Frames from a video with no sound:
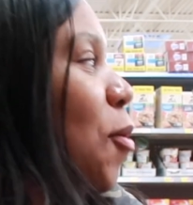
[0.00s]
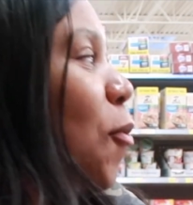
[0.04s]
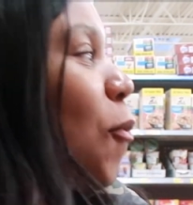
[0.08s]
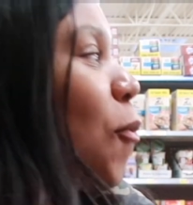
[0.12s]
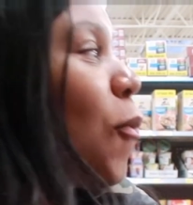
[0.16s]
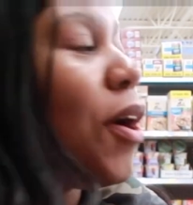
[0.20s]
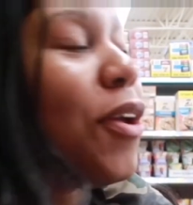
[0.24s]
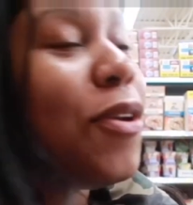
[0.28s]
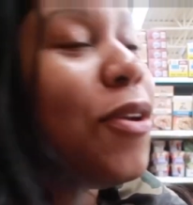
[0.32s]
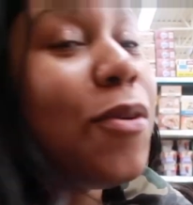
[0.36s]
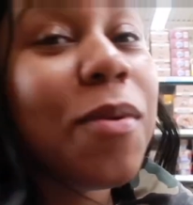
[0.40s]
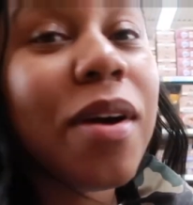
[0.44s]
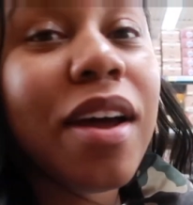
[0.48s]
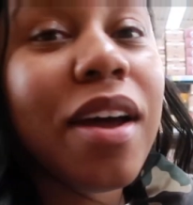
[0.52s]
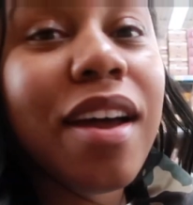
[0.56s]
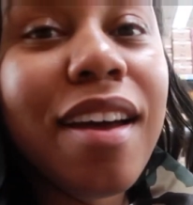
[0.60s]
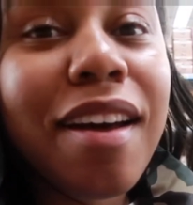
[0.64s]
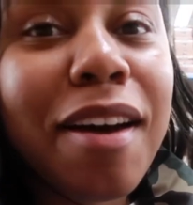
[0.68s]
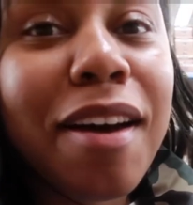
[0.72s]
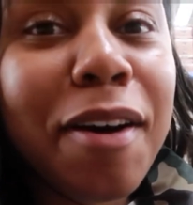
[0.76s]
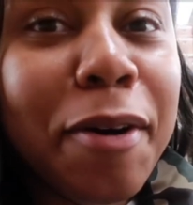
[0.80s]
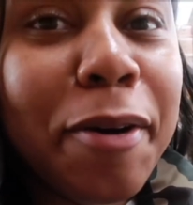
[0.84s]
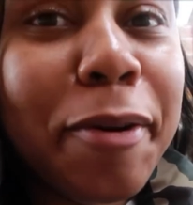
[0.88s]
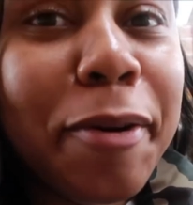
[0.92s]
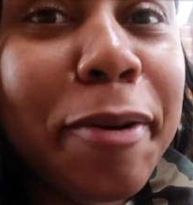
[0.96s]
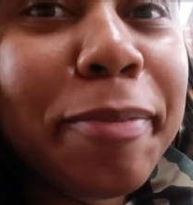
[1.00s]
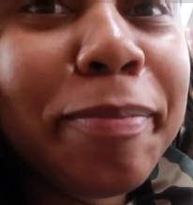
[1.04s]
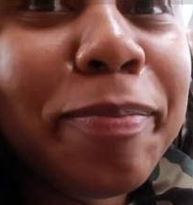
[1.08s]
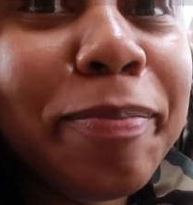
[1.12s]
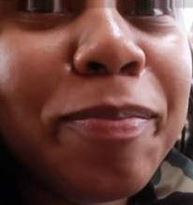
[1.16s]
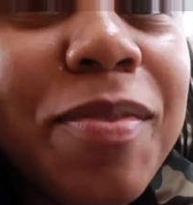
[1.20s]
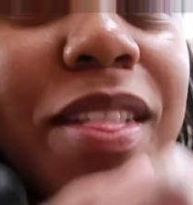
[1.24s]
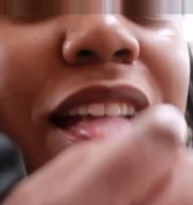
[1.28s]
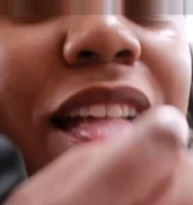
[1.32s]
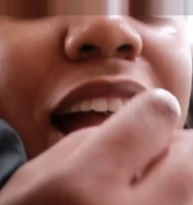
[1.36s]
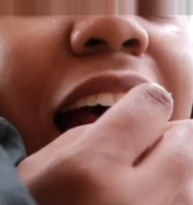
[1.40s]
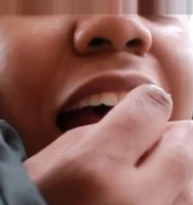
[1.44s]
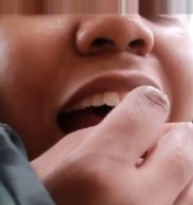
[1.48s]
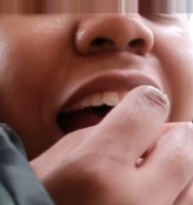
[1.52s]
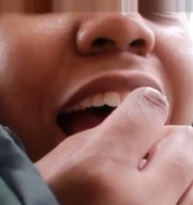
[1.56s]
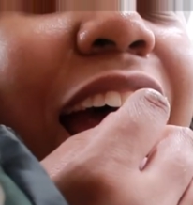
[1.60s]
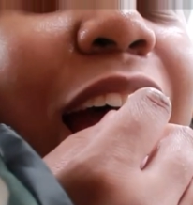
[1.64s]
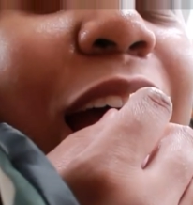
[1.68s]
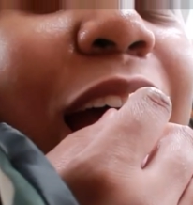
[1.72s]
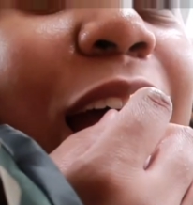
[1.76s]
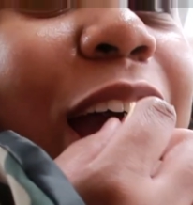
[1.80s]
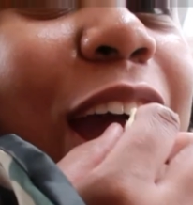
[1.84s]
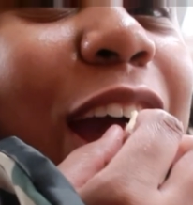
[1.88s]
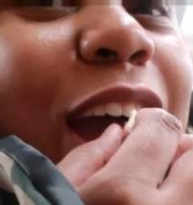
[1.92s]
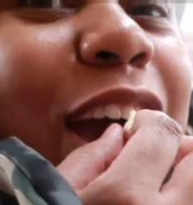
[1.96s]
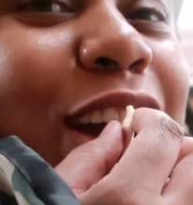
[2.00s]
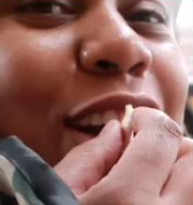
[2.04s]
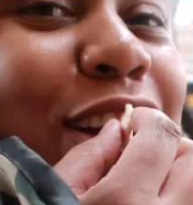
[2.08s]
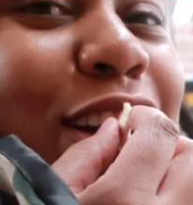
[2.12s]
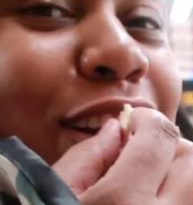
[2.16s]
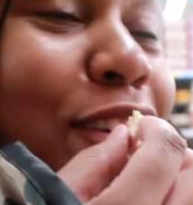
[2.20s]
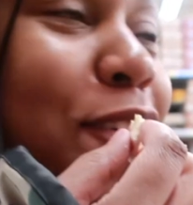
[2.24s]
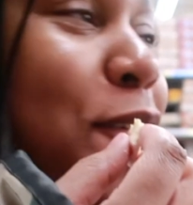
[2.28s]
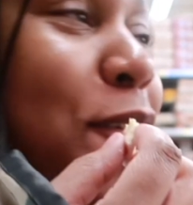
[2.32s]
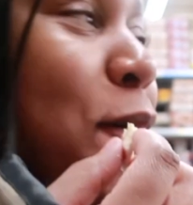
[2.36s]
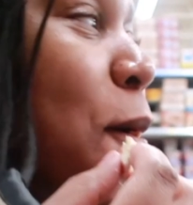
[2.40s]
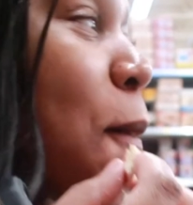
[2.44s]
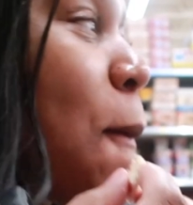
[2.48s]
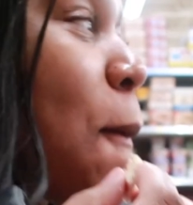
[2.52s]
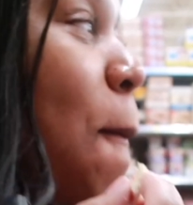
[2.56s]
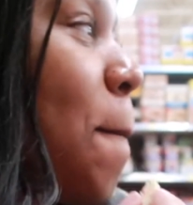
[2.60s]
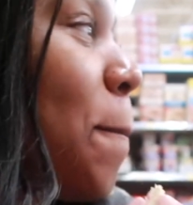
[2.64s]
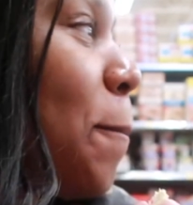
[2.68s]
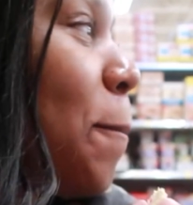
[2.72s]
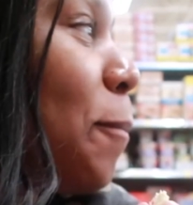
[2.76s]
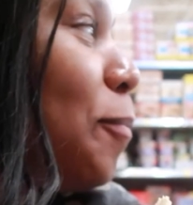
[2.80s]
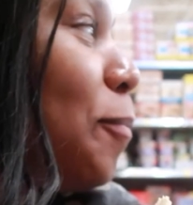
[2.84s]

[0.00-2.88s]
Where you at, home? Is you where you